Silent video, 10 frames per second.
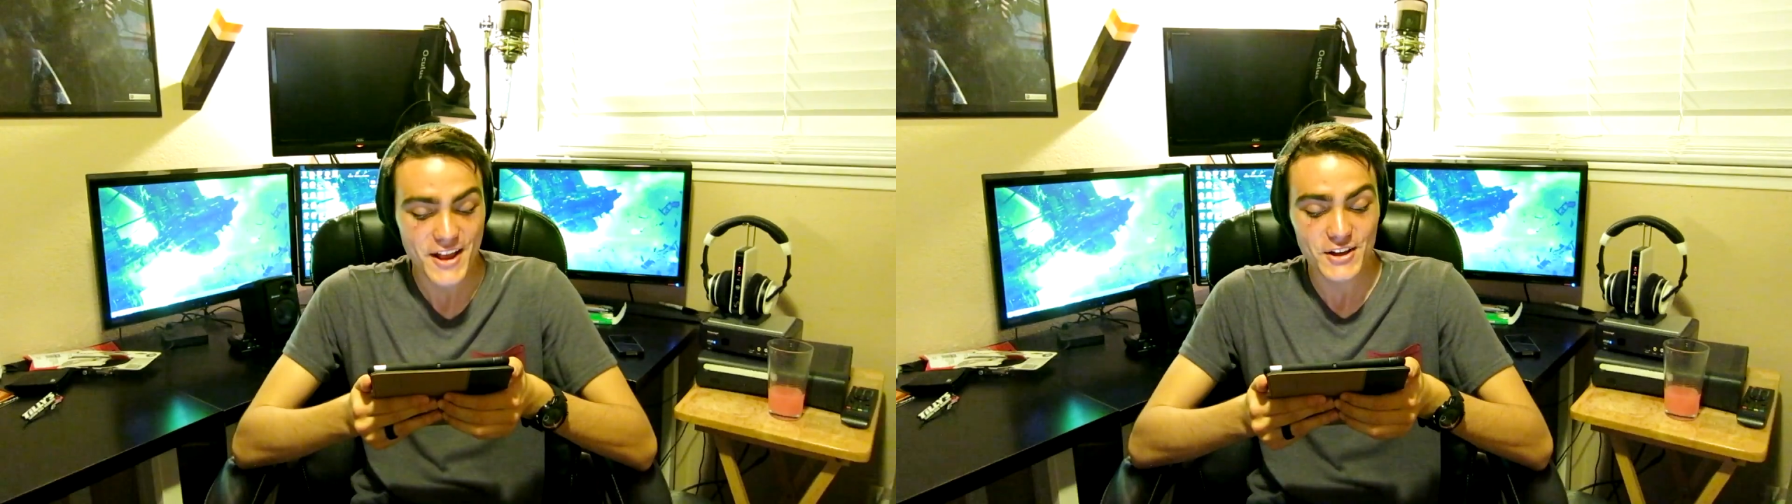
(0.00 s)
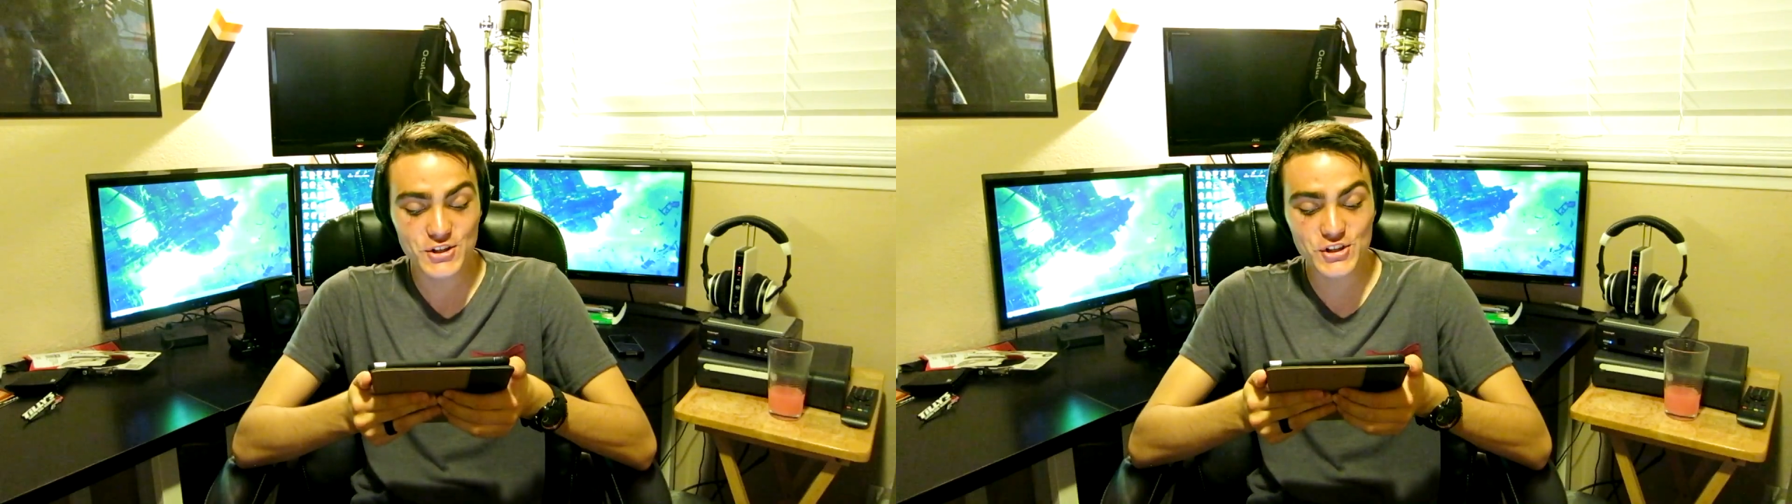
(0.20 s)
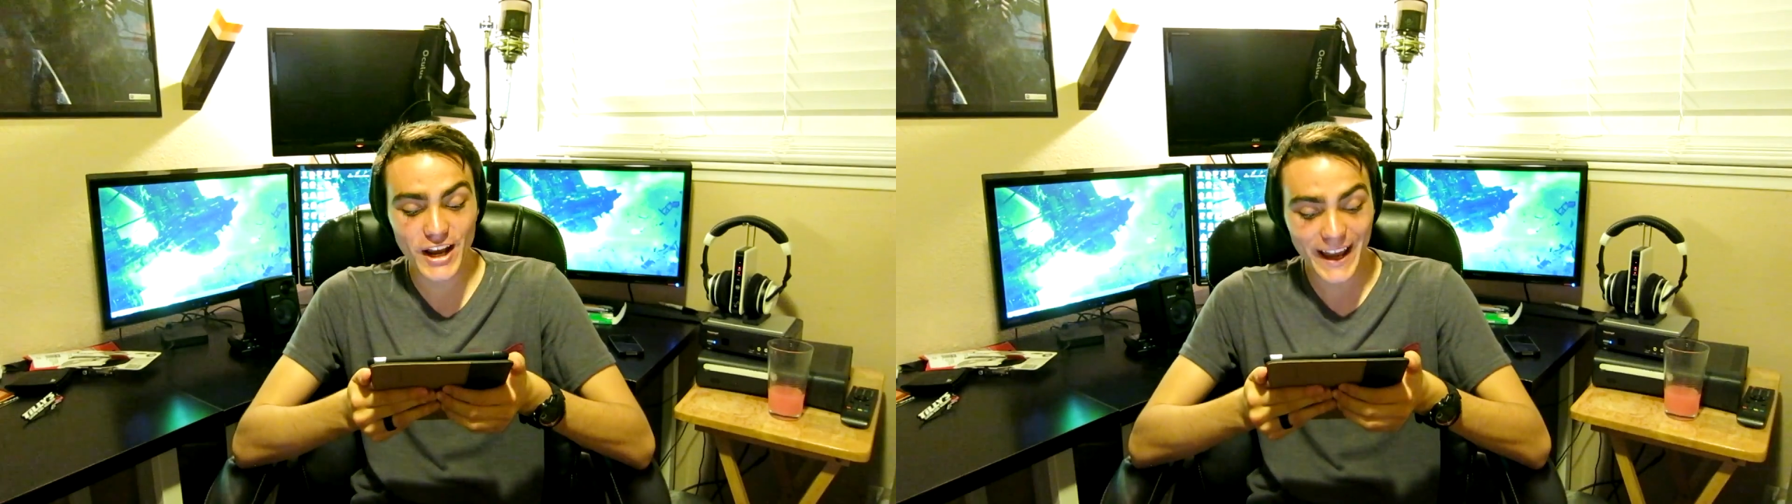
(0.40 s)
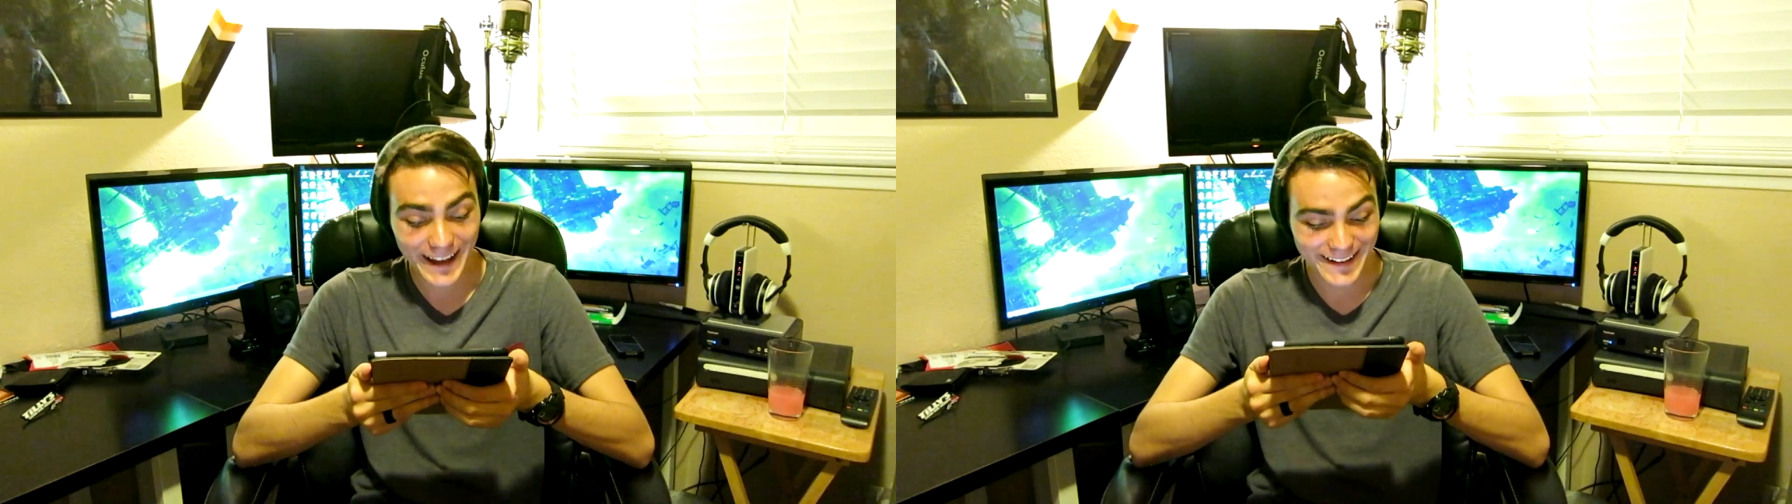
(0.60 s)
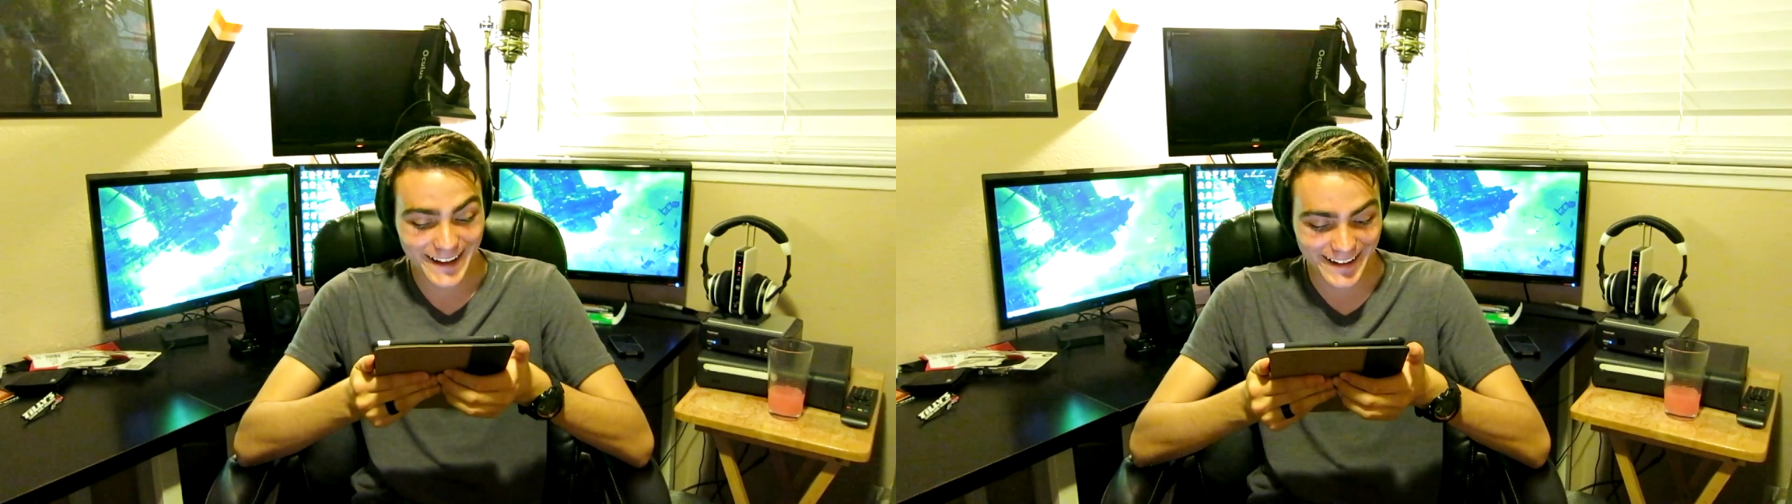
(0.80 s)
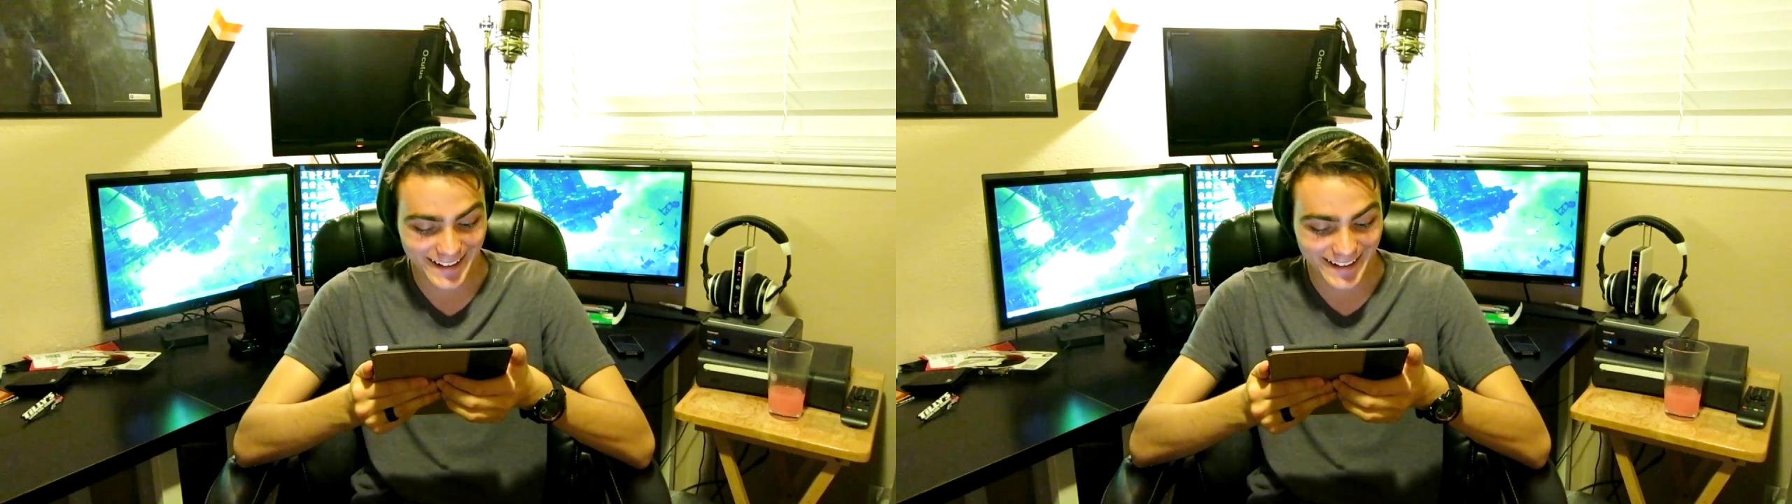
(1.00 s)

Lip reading: Shane?!